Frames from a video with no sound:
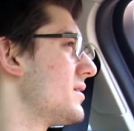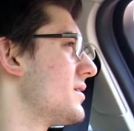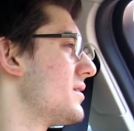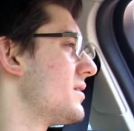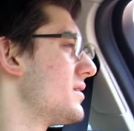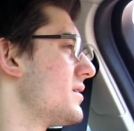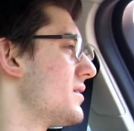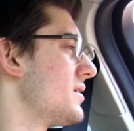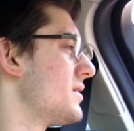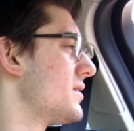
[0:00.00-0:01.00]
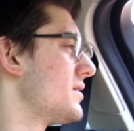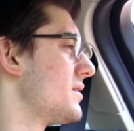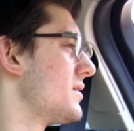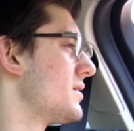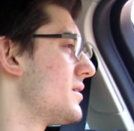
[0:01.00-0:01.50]
What kind of drink
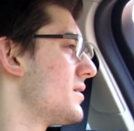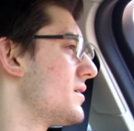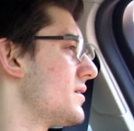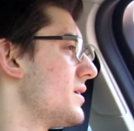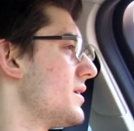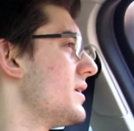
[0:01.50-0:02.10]
would that, dear?